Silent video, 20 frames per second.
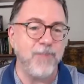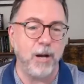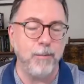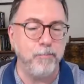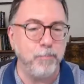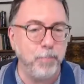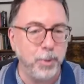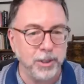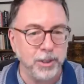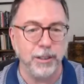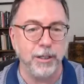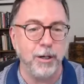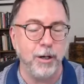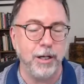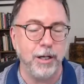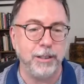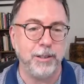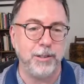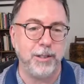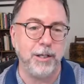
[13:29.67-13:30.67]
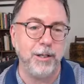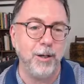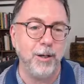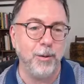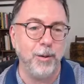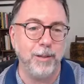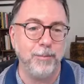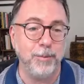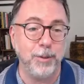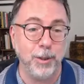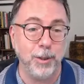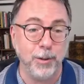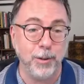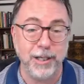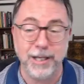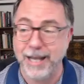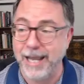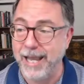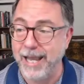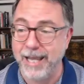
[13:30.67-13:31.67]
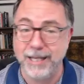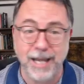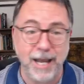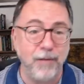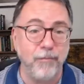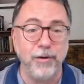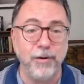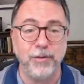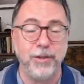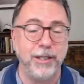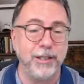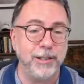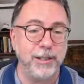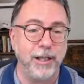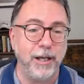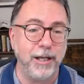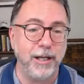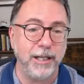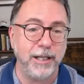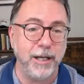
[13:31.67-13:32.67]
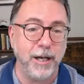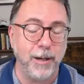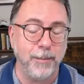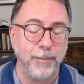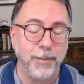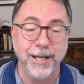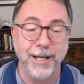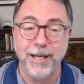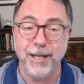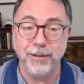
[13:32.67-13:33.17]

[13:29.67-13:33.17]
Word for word: I'm putting it on because I know what I'm doing and everything's lining up.